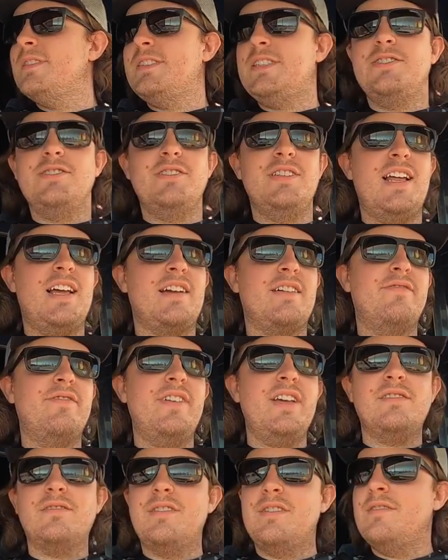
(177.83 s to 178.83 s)
Chilling like a
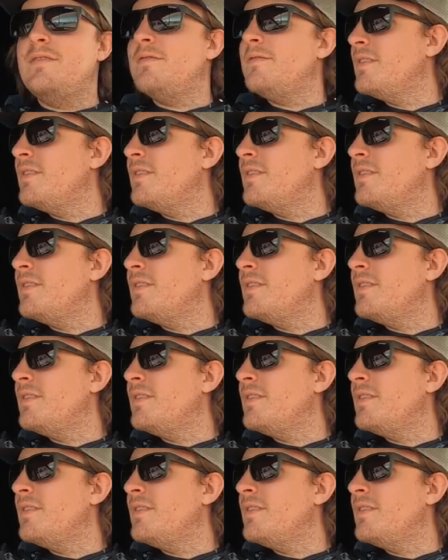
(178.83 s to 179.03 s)
villain.